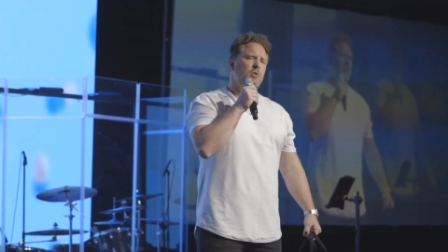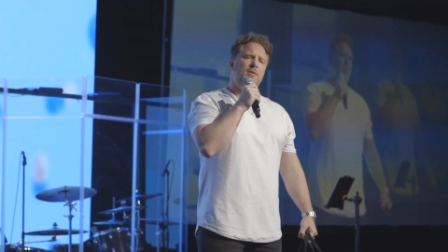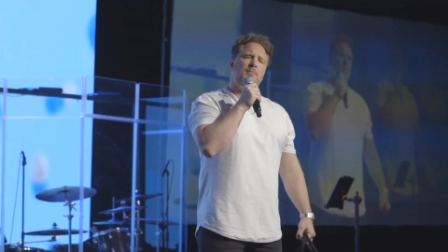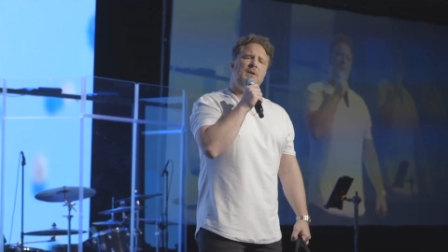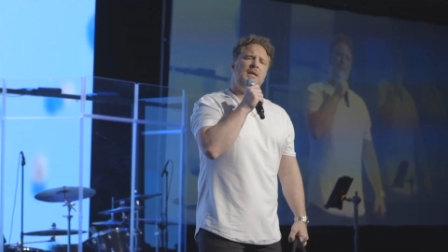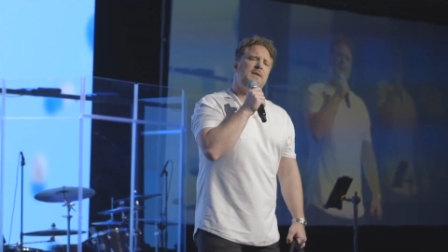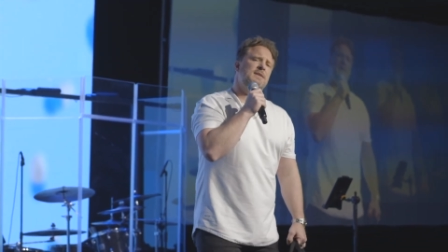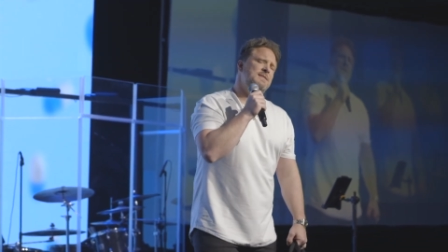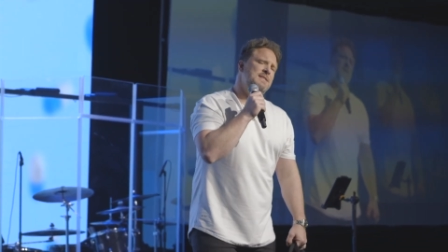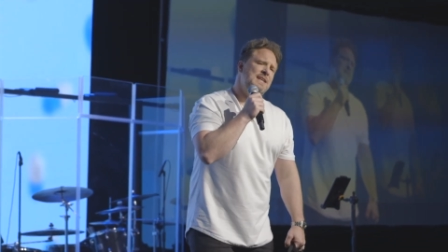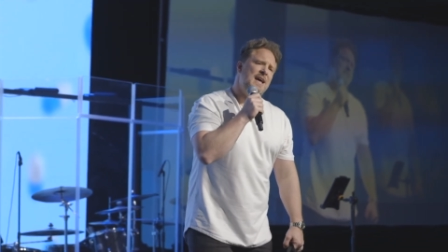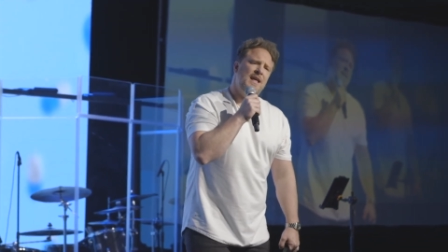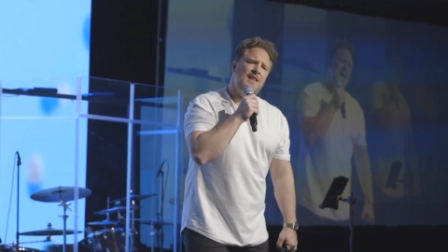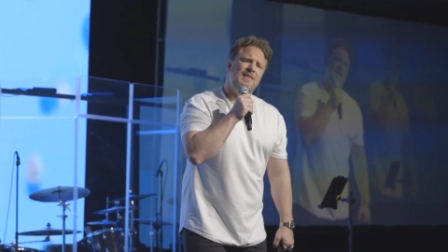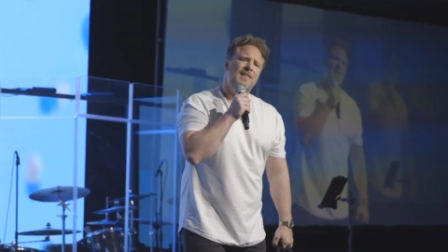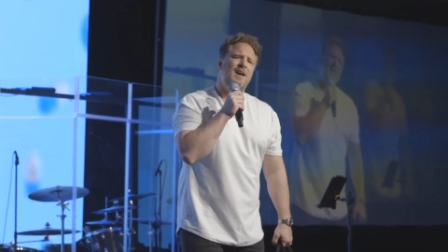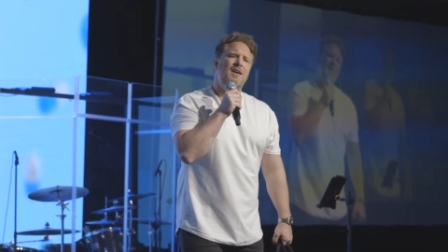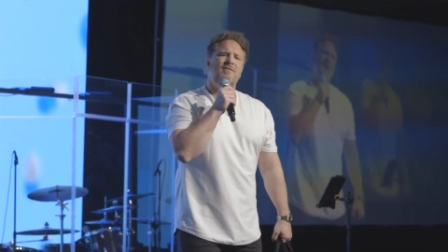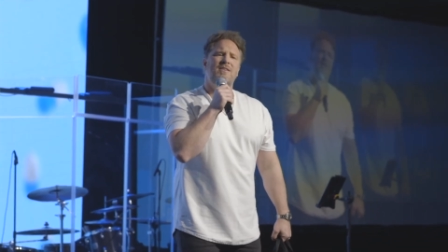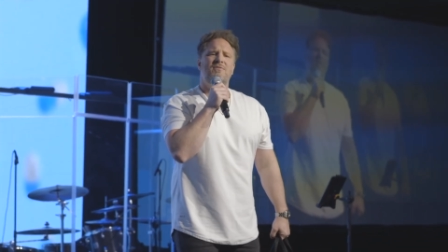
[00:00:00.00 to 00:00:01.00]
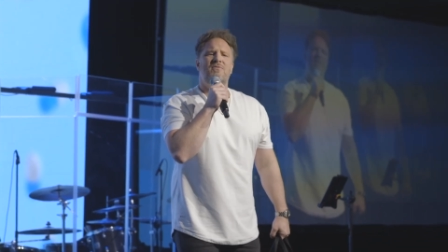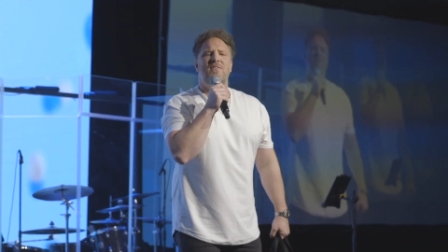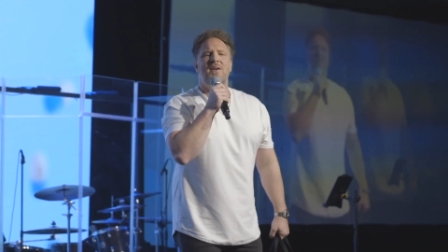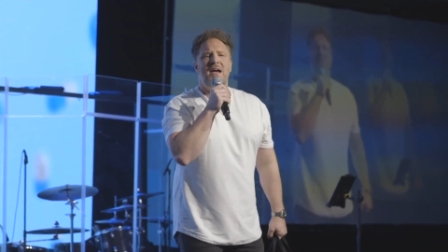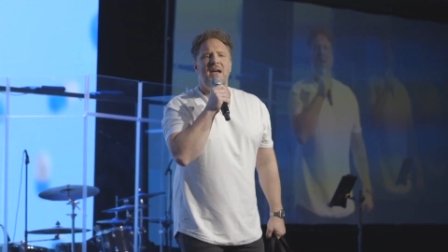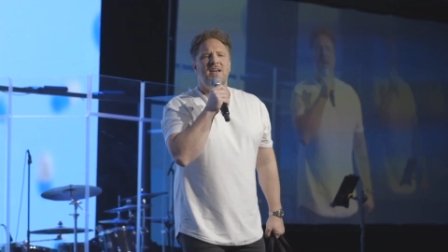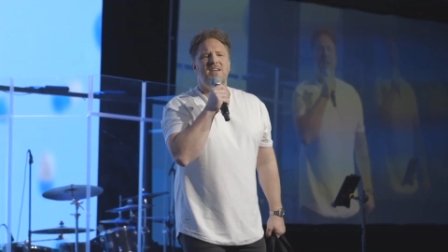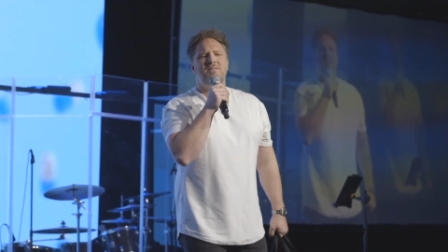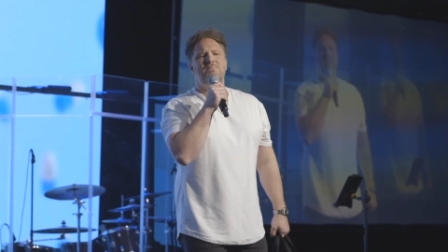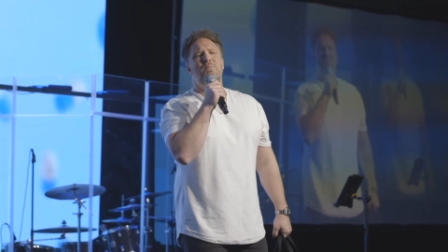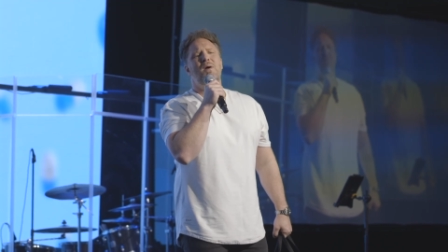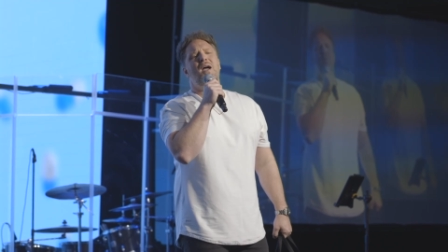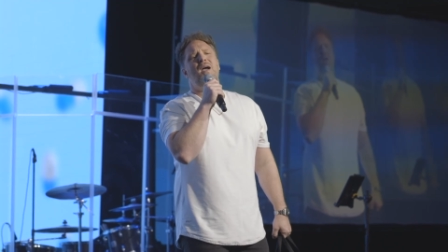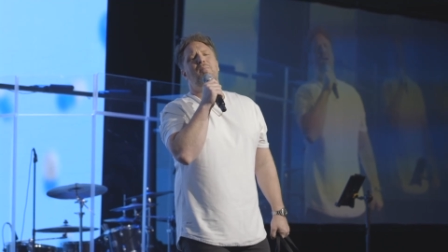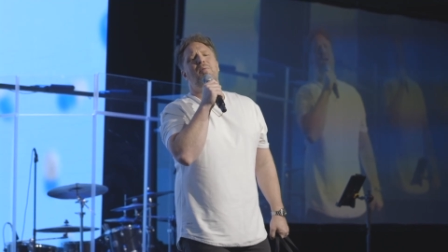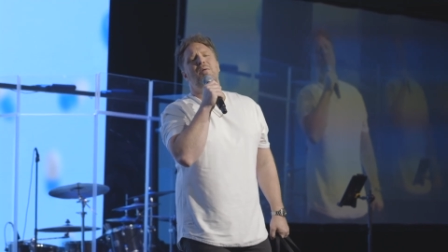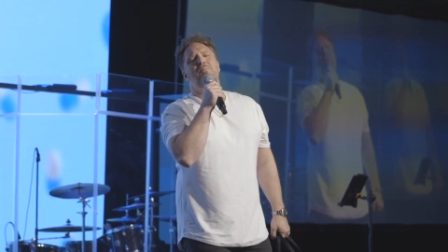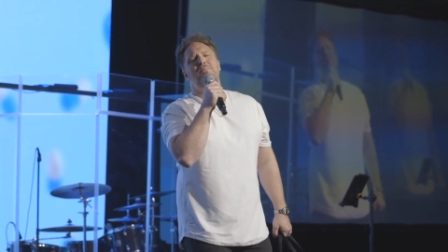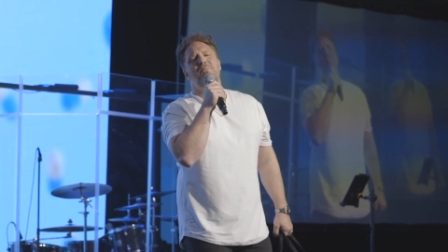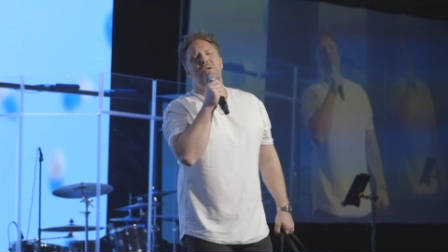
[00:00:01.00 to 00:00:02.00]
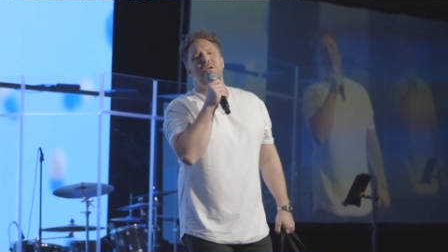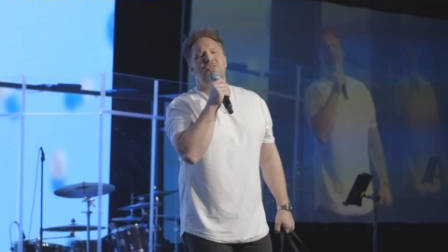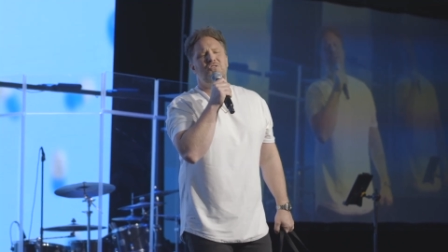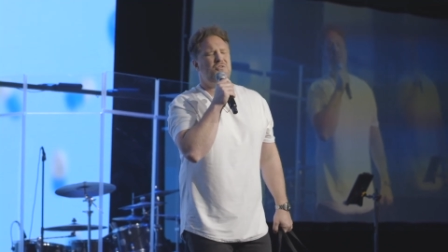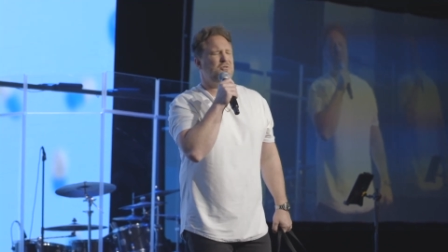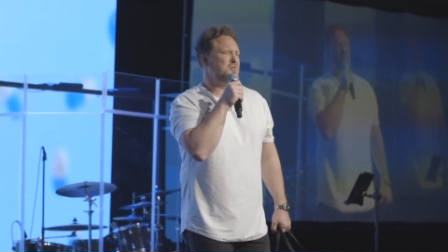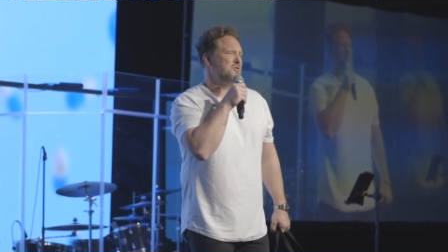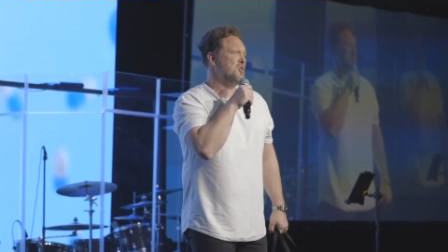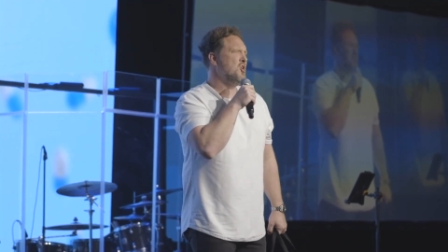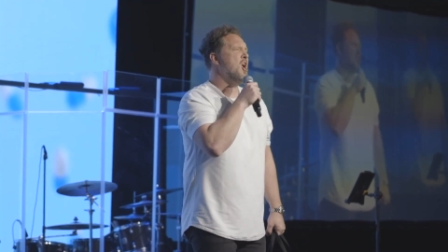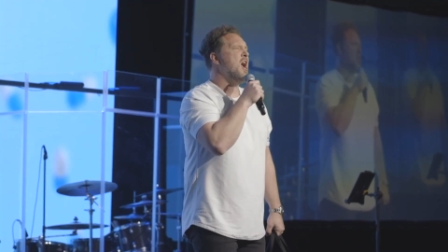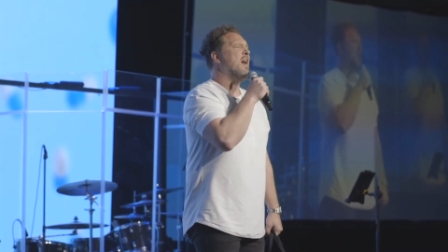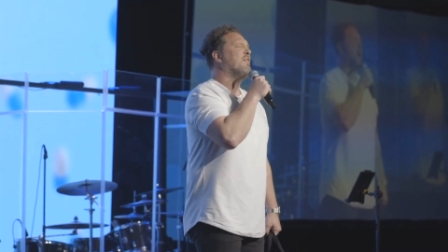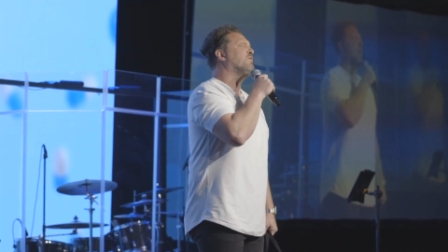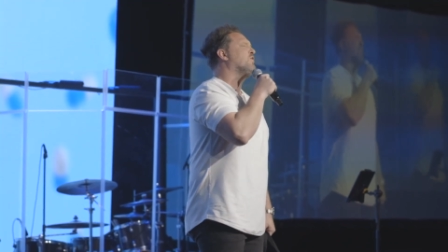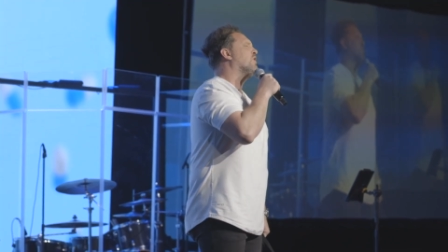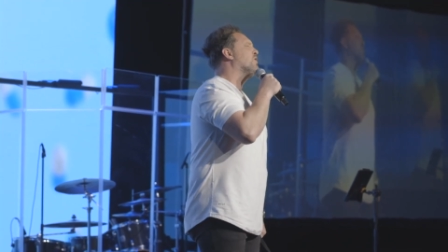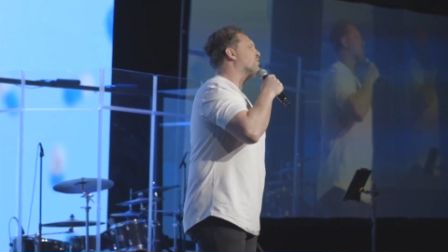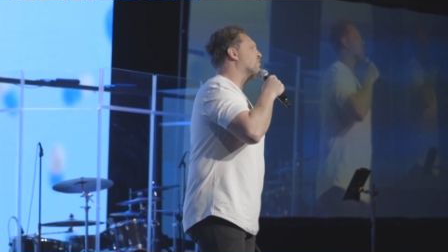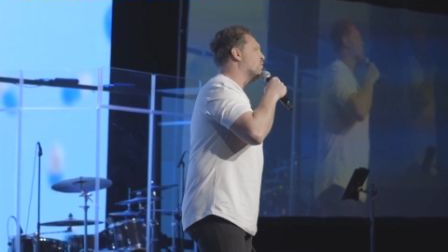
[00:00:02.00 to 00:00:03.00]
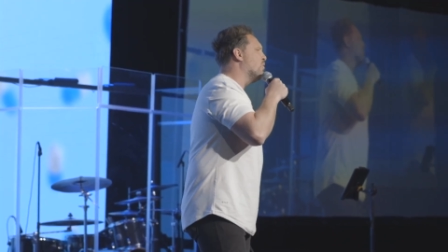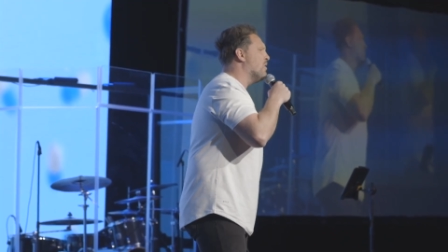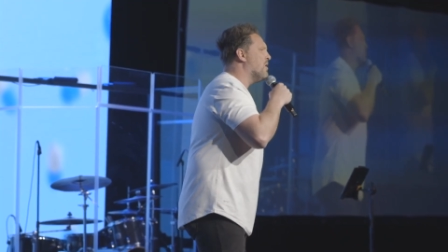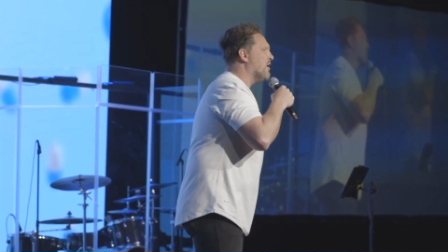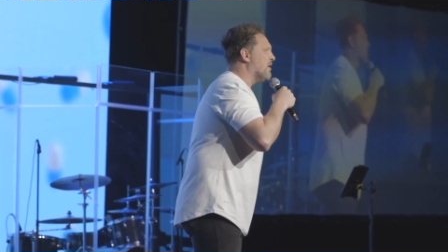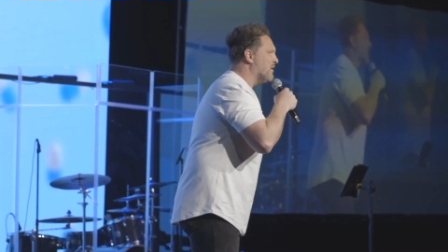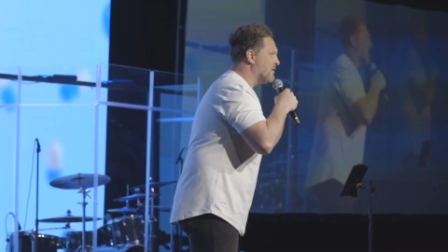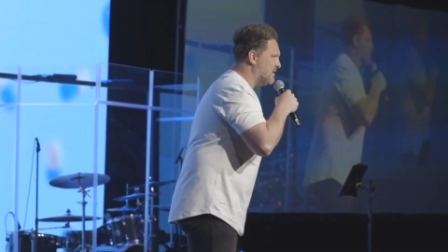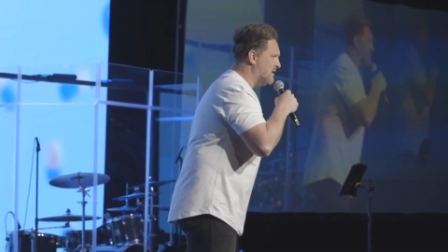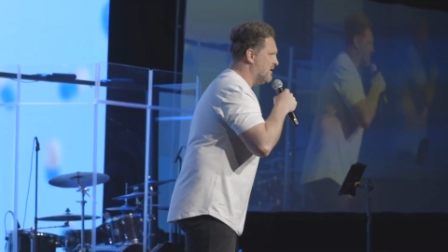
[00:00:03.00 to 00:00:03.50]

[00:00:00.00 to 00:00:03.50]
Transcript: I mean, it's that lovey phase. Babe, I miss you. Do you have to go to work?